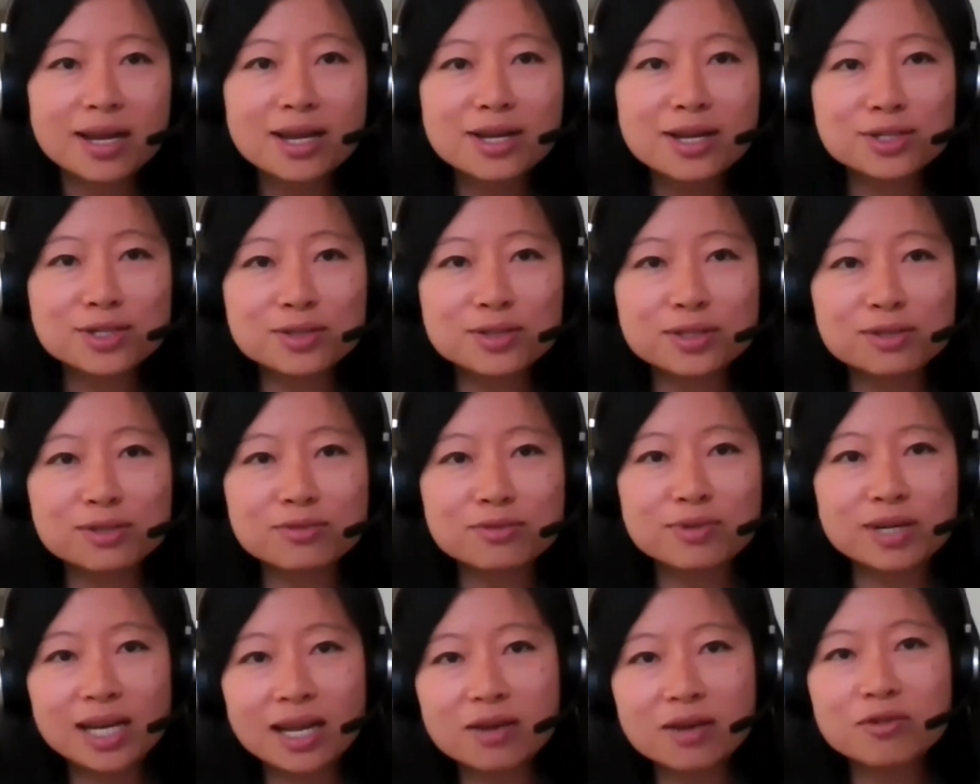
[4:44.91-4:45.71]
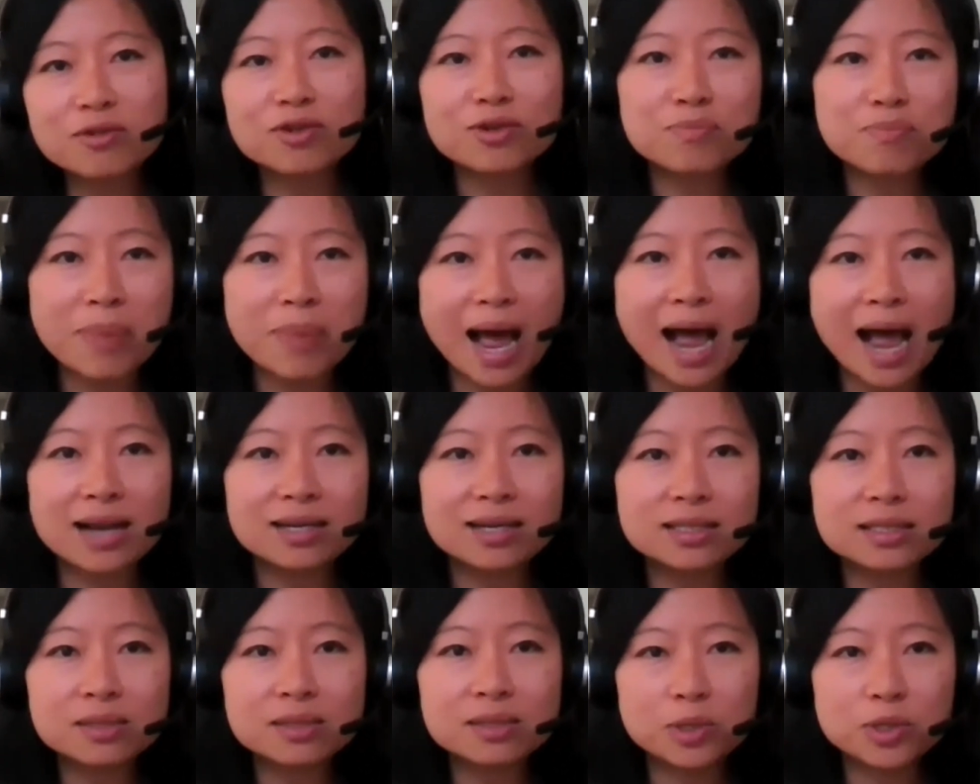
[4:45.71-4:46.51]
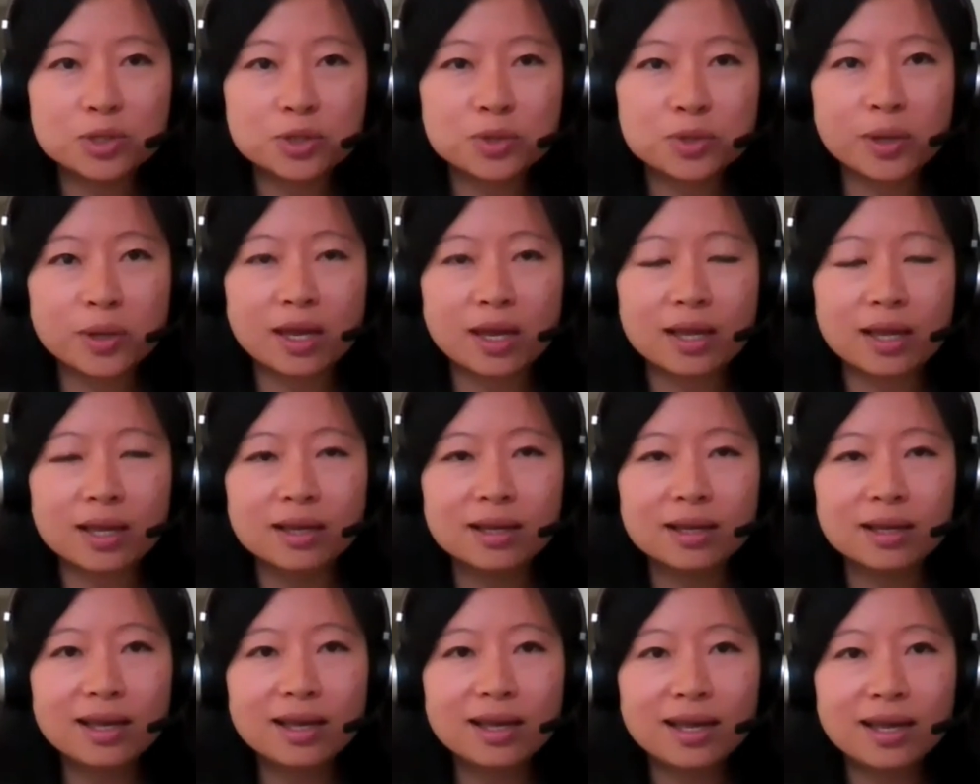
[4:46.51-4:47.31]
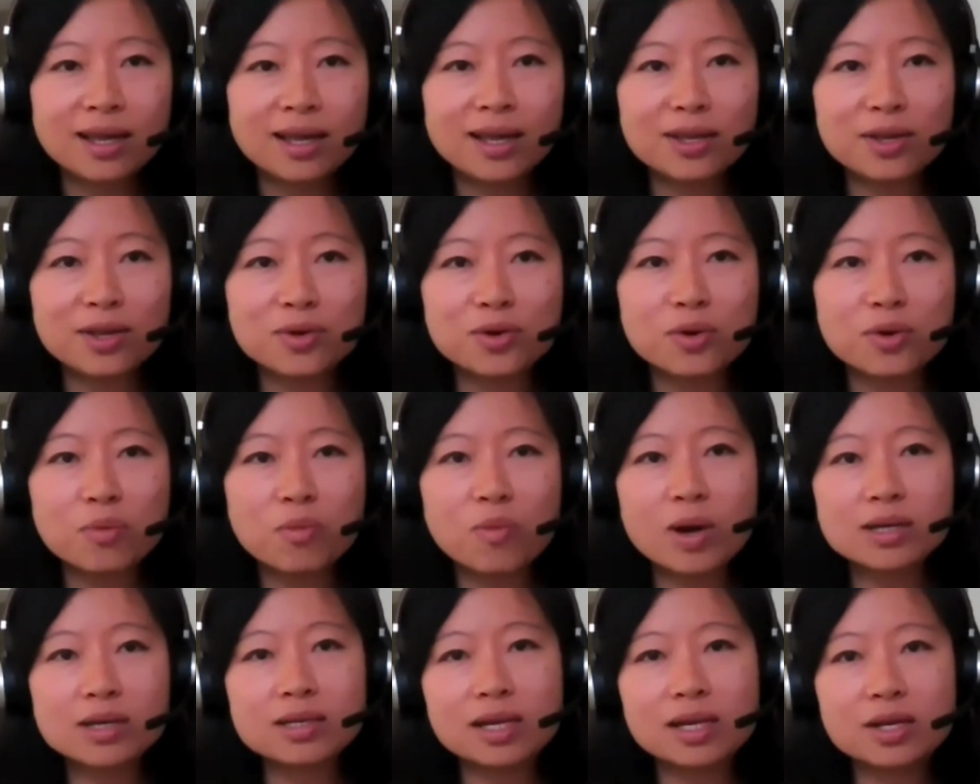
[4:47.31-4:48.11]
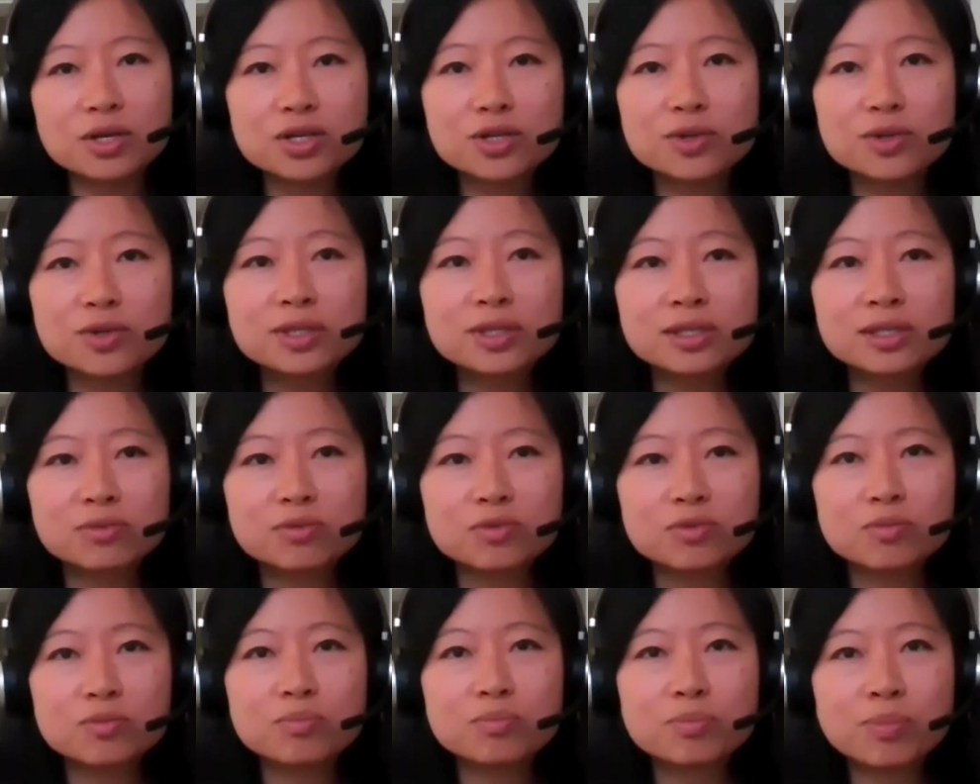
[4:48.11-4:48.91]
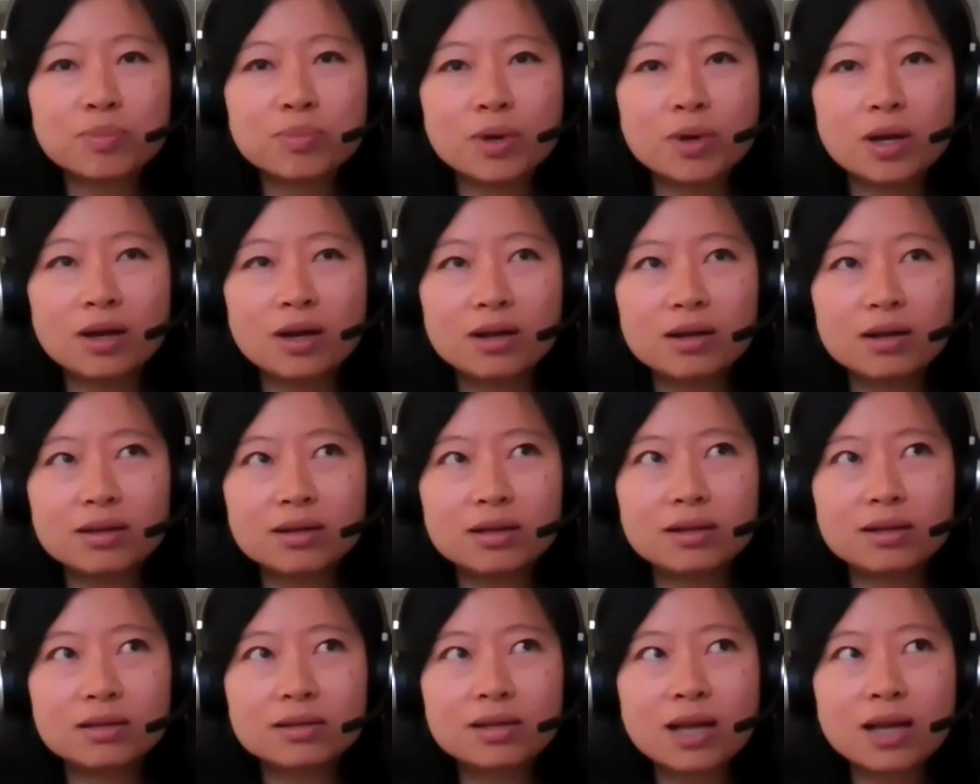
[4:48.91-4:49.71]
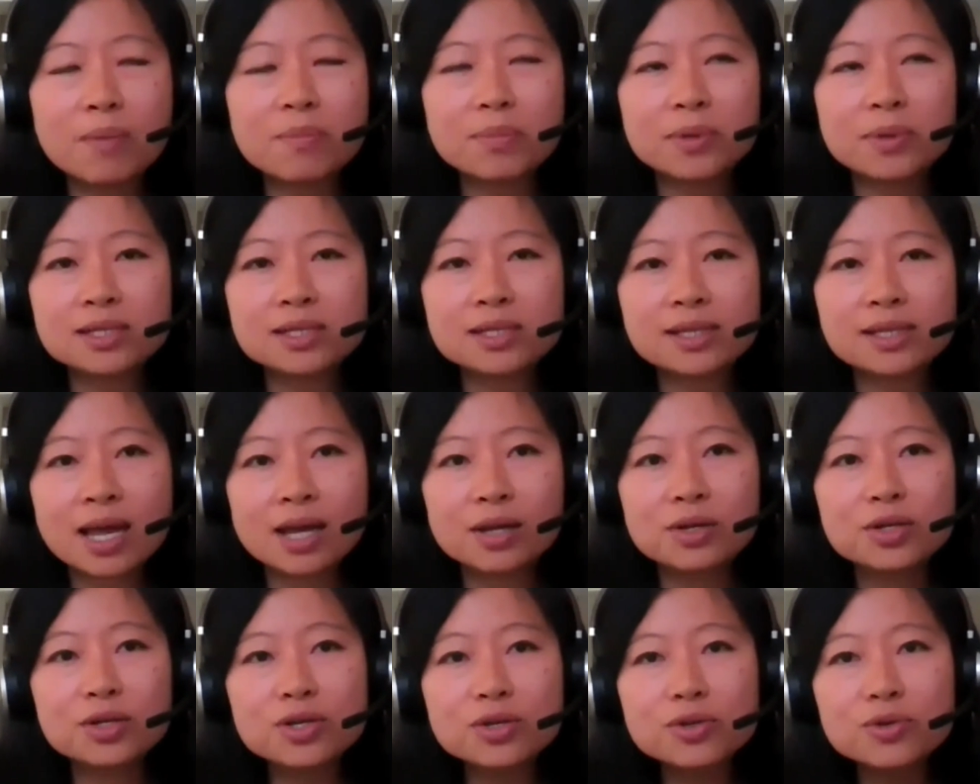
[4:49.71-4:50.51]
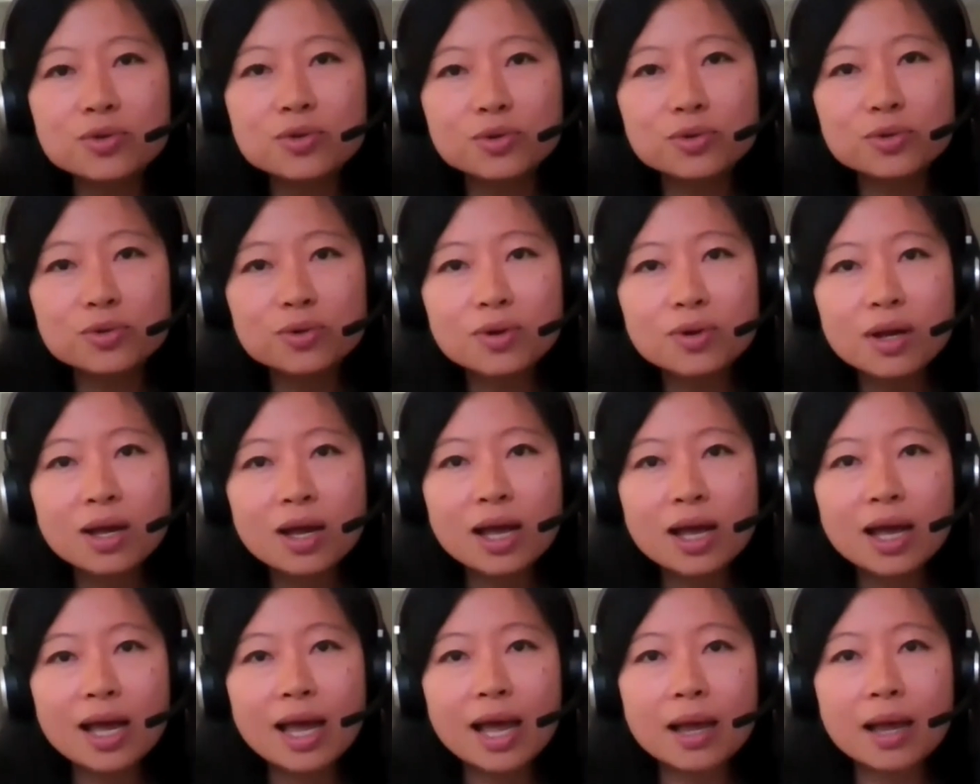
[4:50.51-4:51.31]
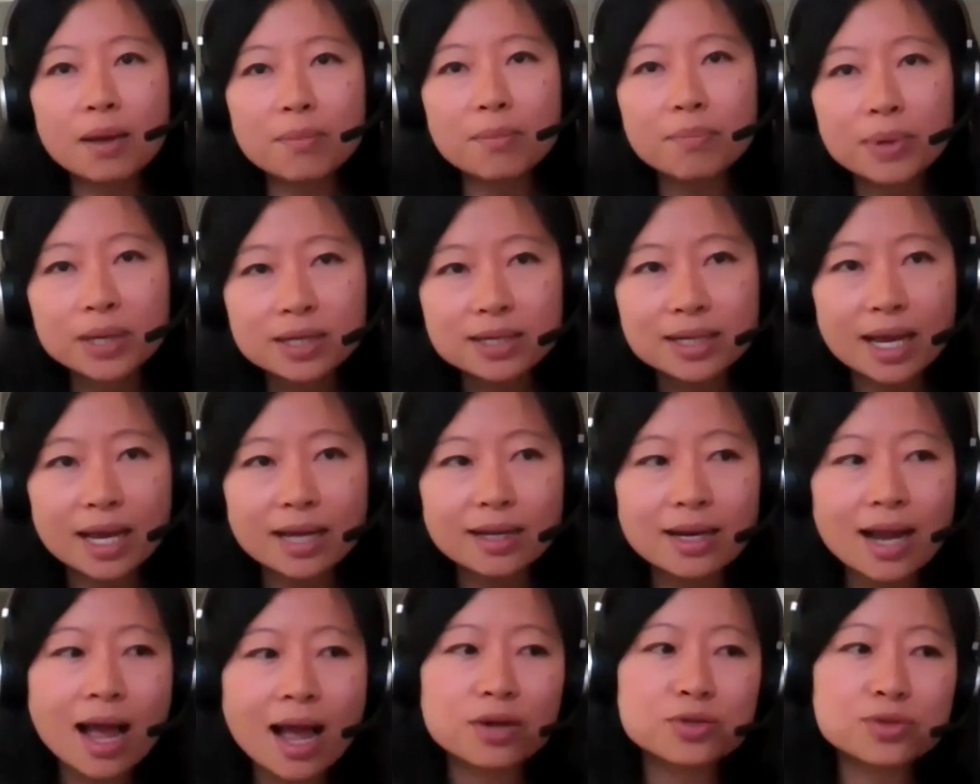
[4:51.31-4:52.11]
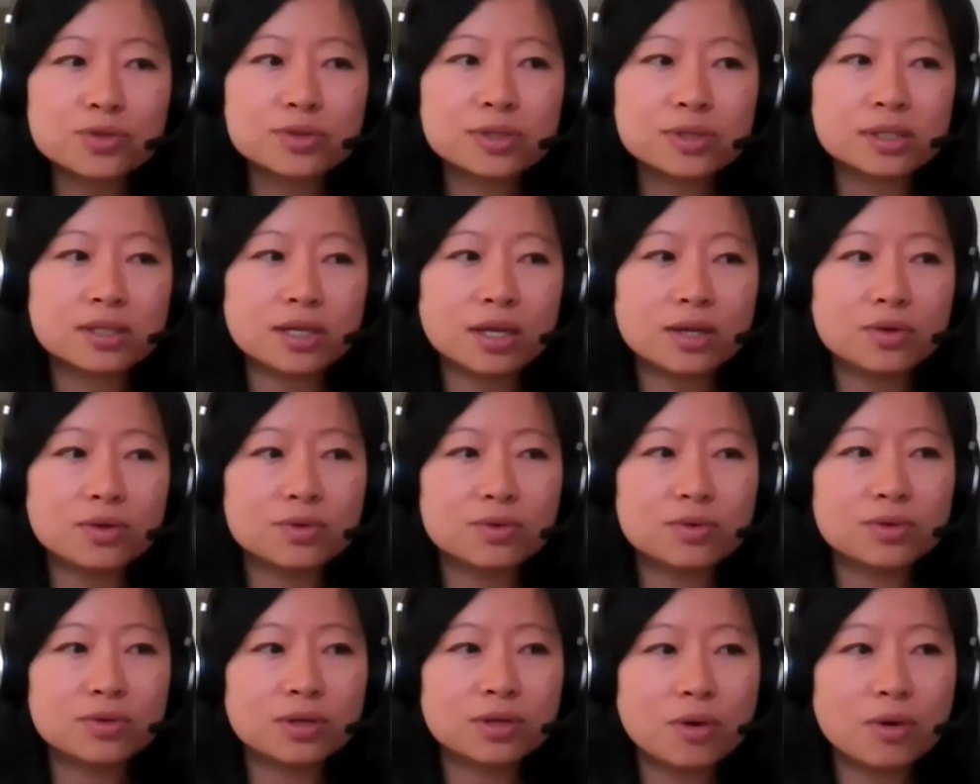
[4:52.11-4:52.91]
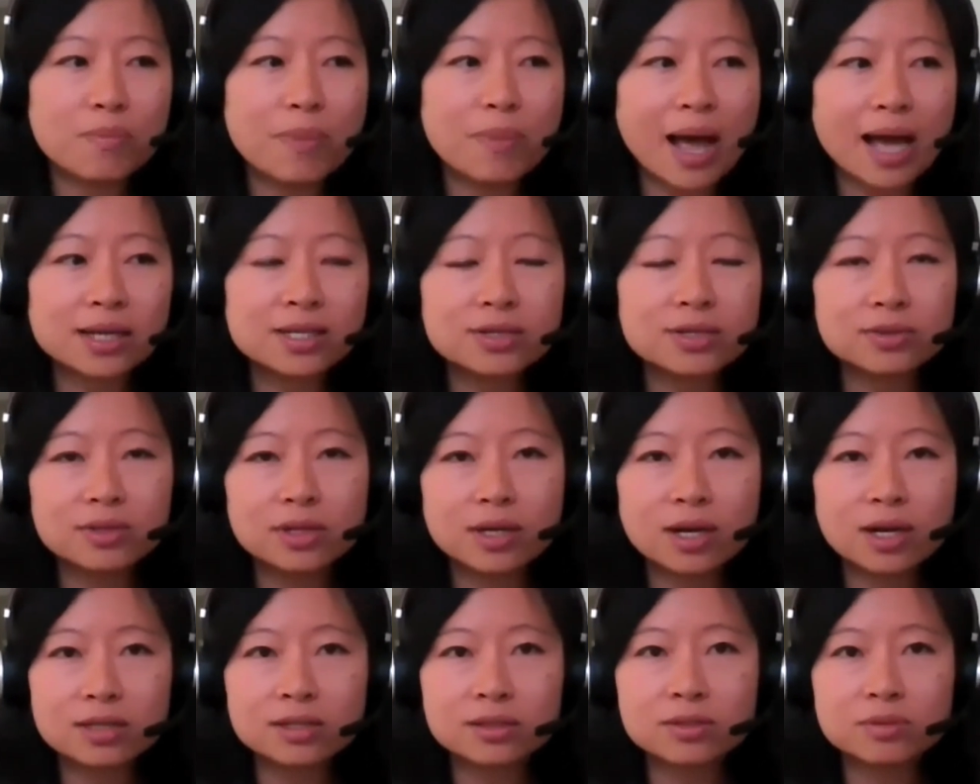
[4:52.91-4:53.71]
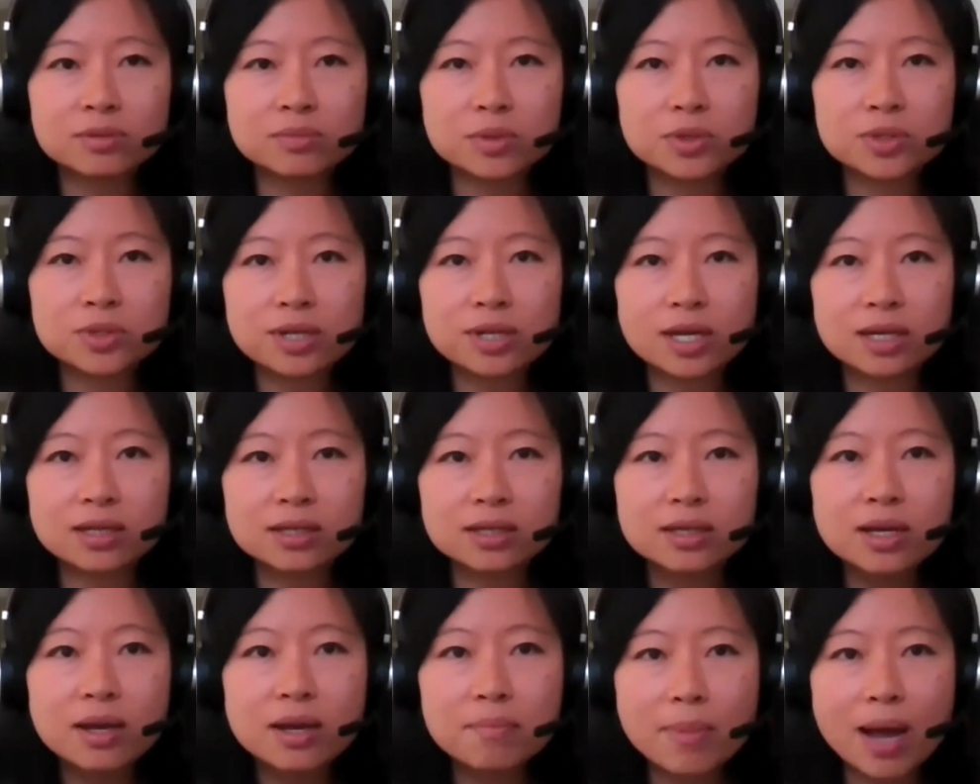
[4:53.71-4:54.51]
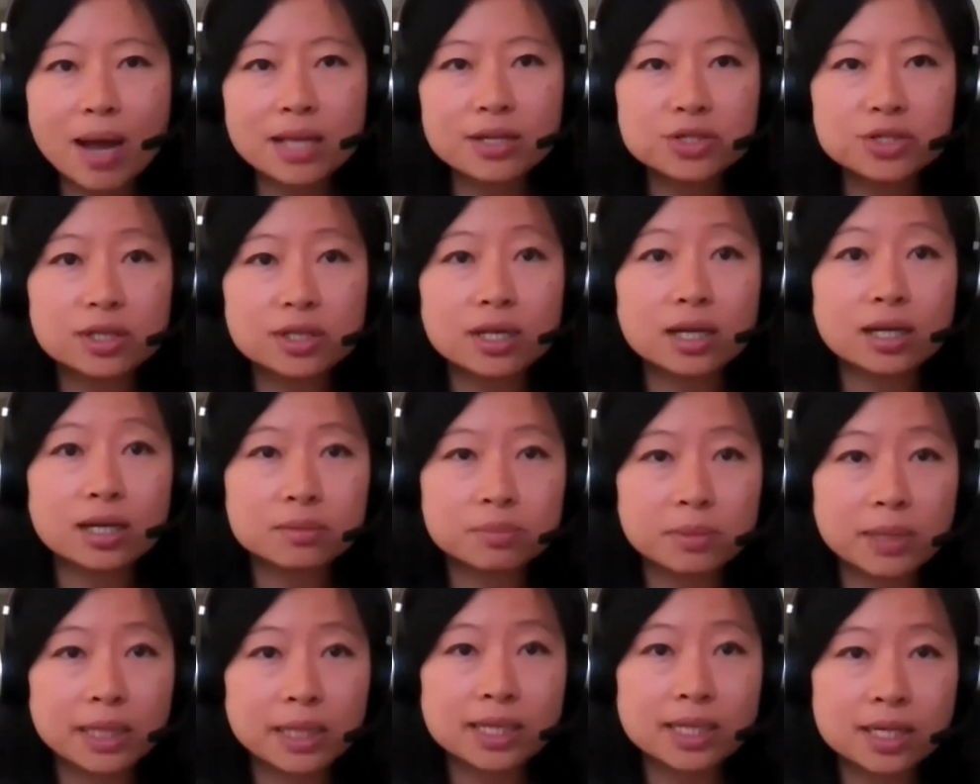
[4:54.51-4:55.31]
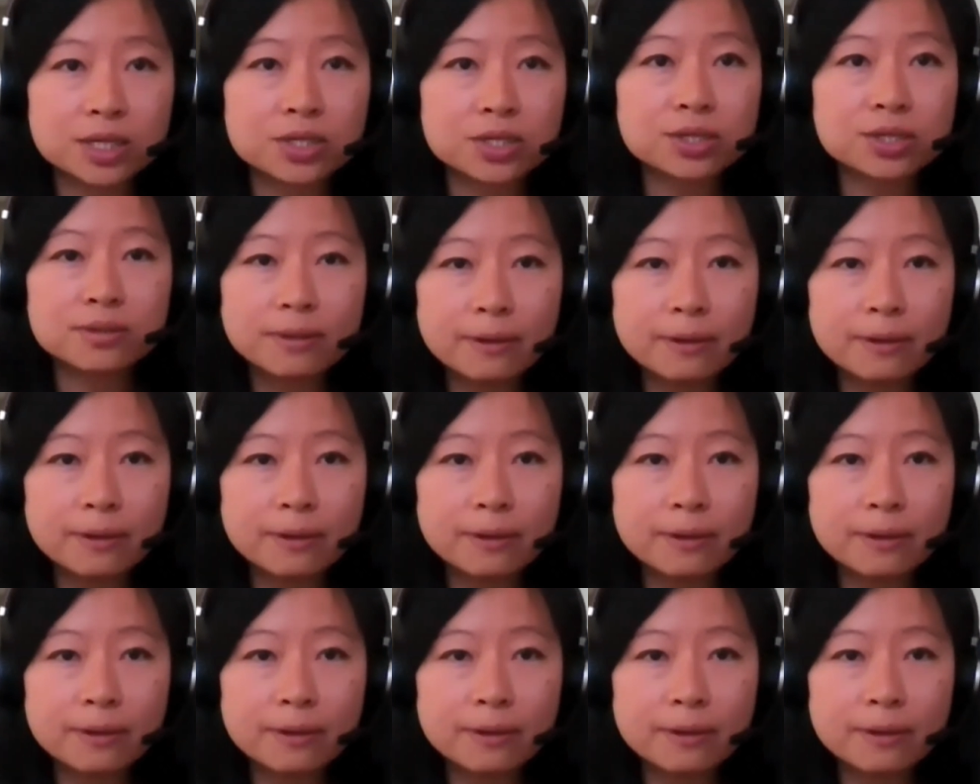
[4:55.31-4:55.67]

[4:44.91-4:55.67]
So it's really a good balance between, what the insurance companies can do, but then how to still go back to the customers and manage the expectation.